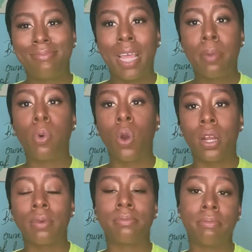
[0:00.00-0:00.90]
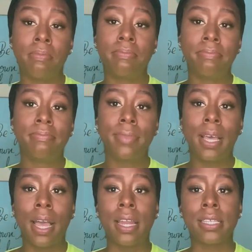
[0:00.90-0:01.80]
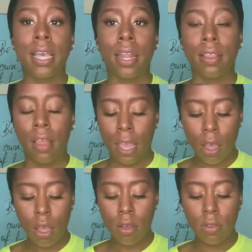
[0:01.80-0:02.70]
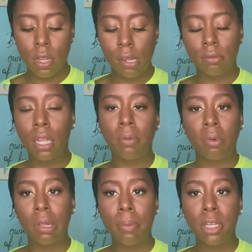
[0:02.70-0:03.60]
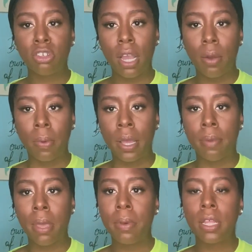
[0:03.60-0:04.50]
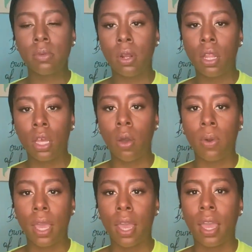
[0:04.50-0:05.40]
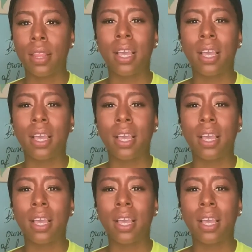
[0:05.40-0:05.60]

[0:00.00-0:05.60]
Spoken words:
and boredom, I decided like, oh, let me try one. Maybe this one will look okay.